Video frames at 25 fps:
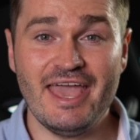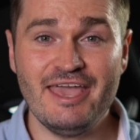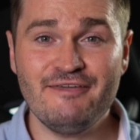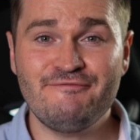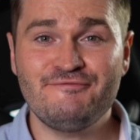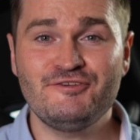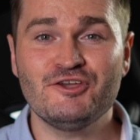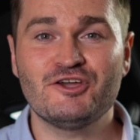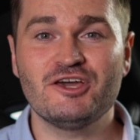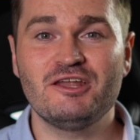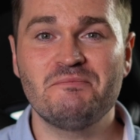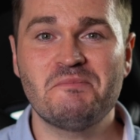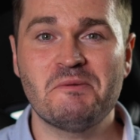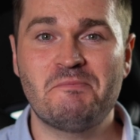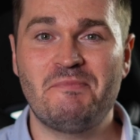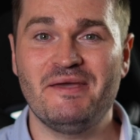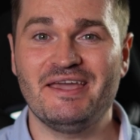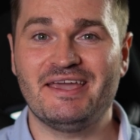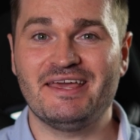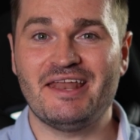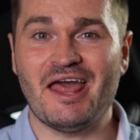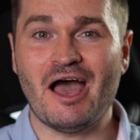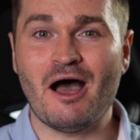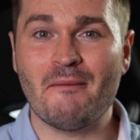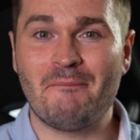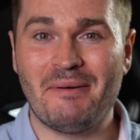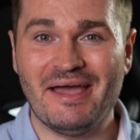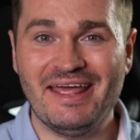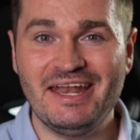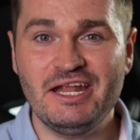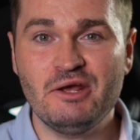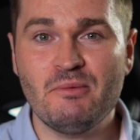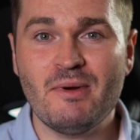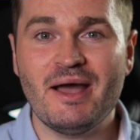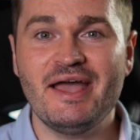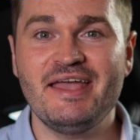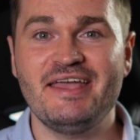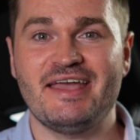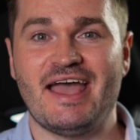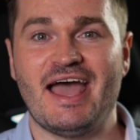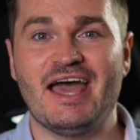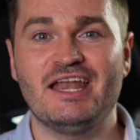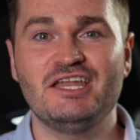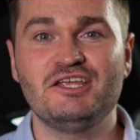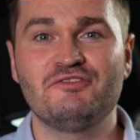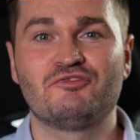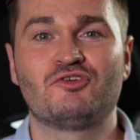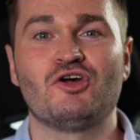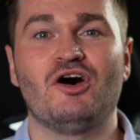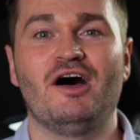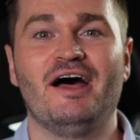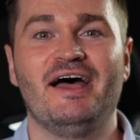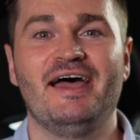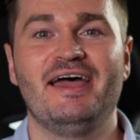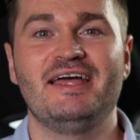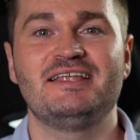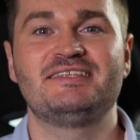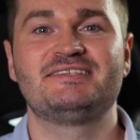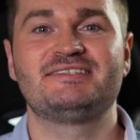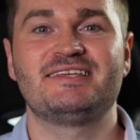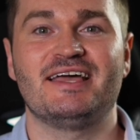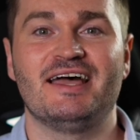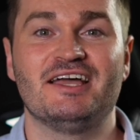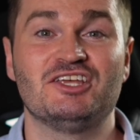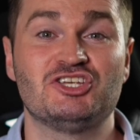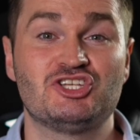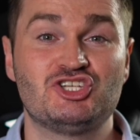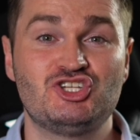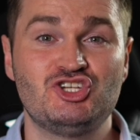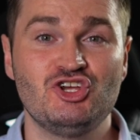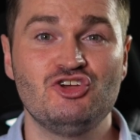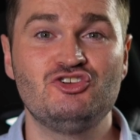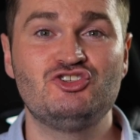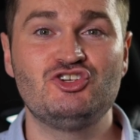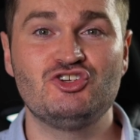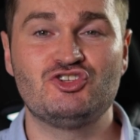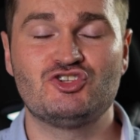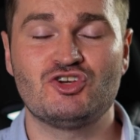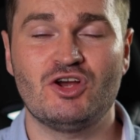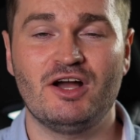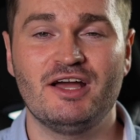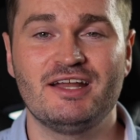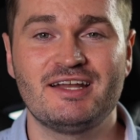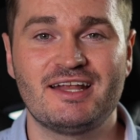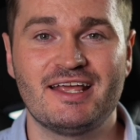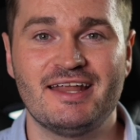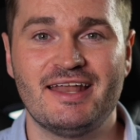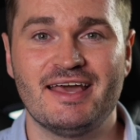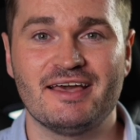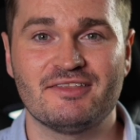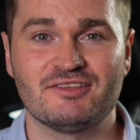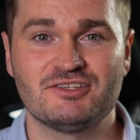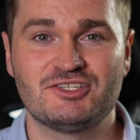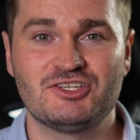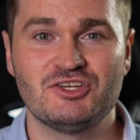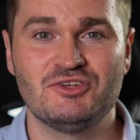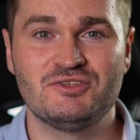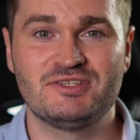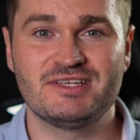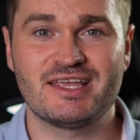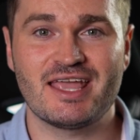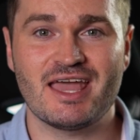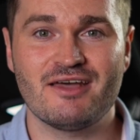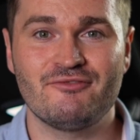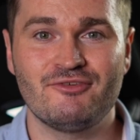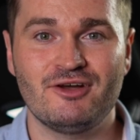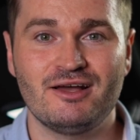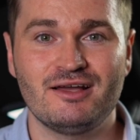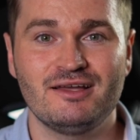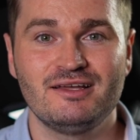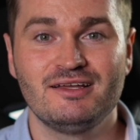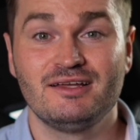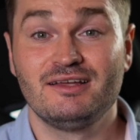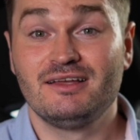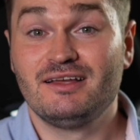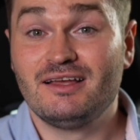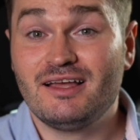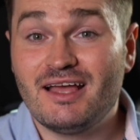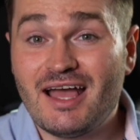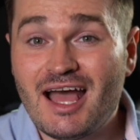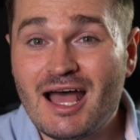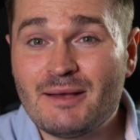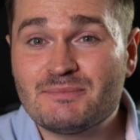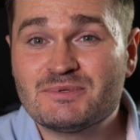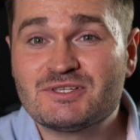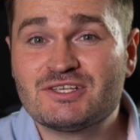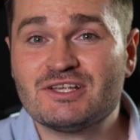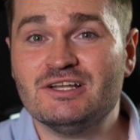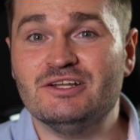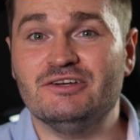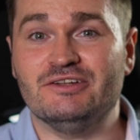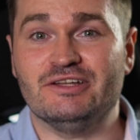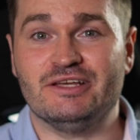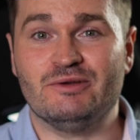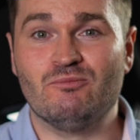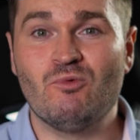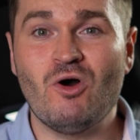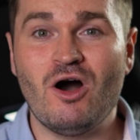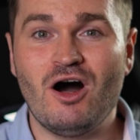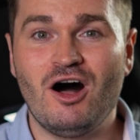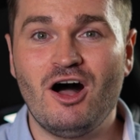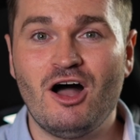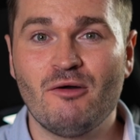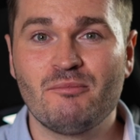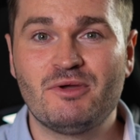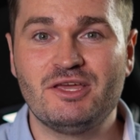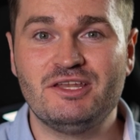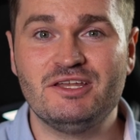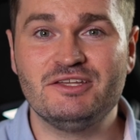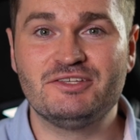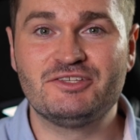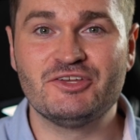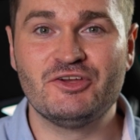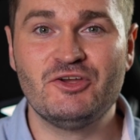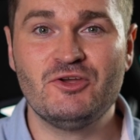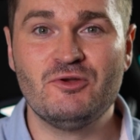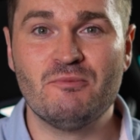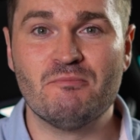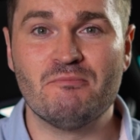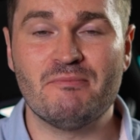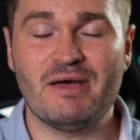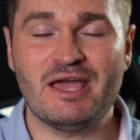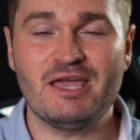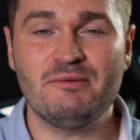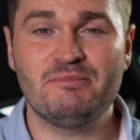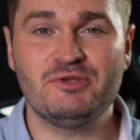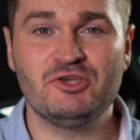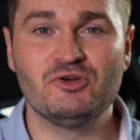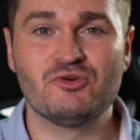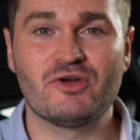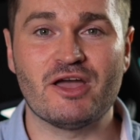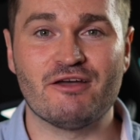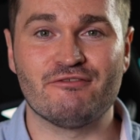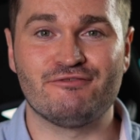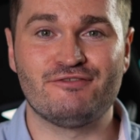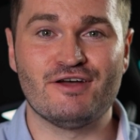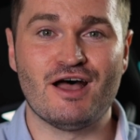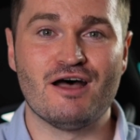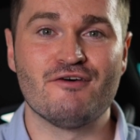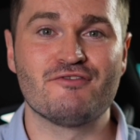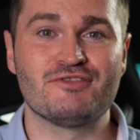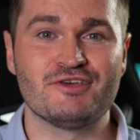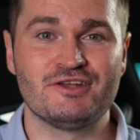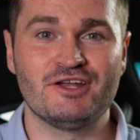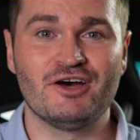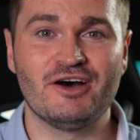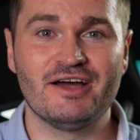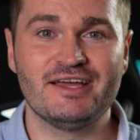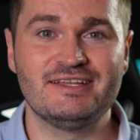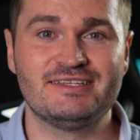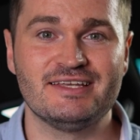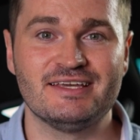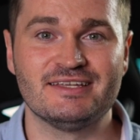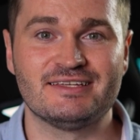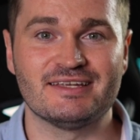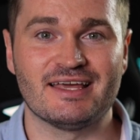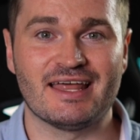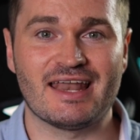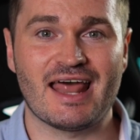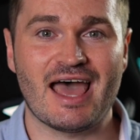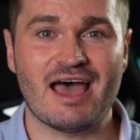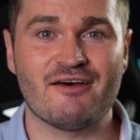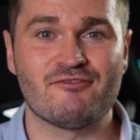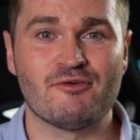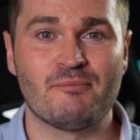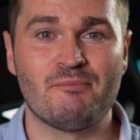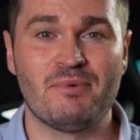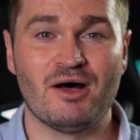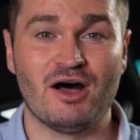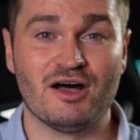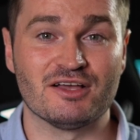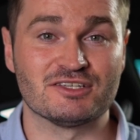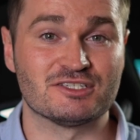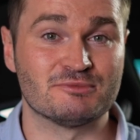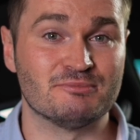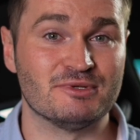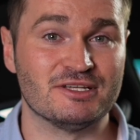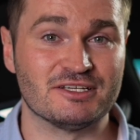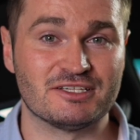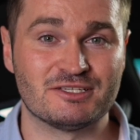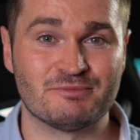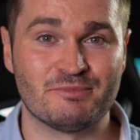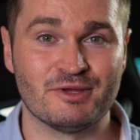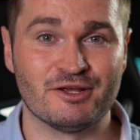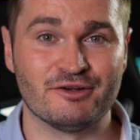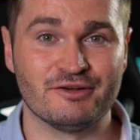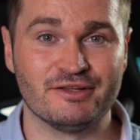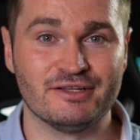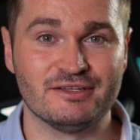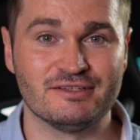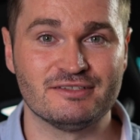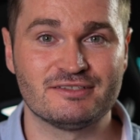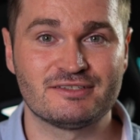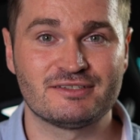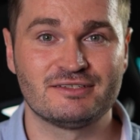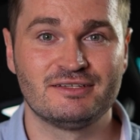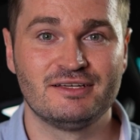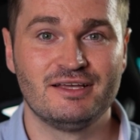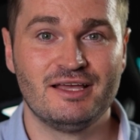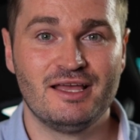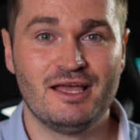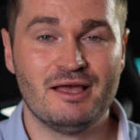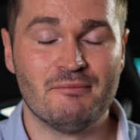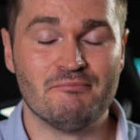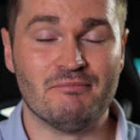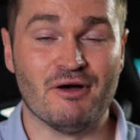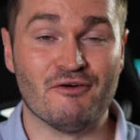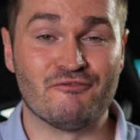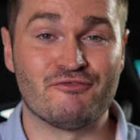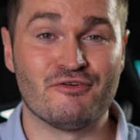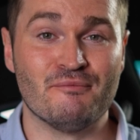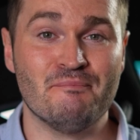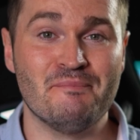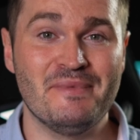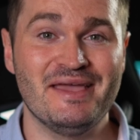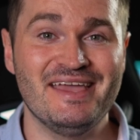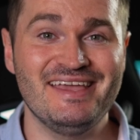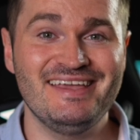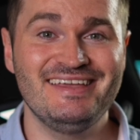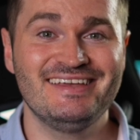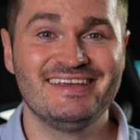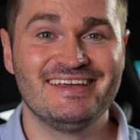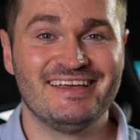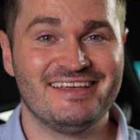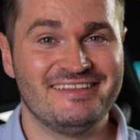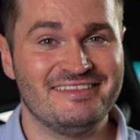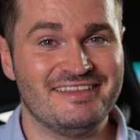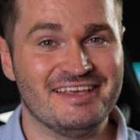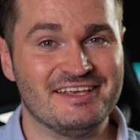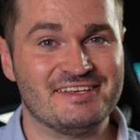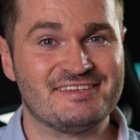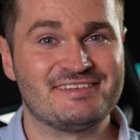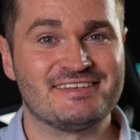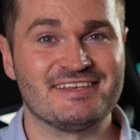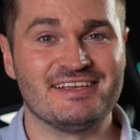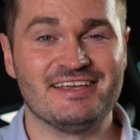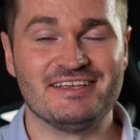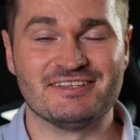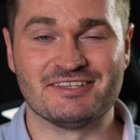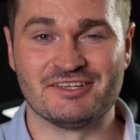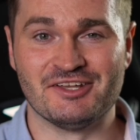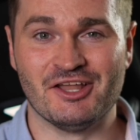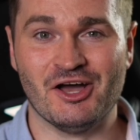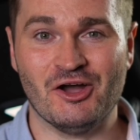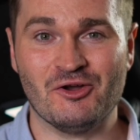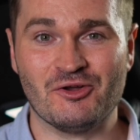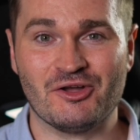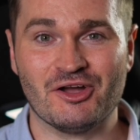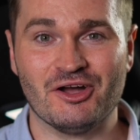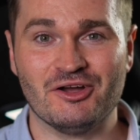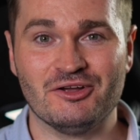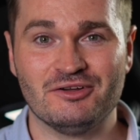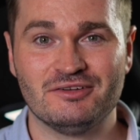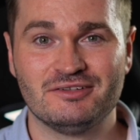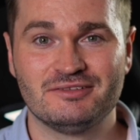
If you're going to be picking it up anyway and you've got a headset, should you try and connect the two together? Absolutely. What harm can you do? Maybe you'll get further than I did and have a passable experience. But for me, this is a no-go.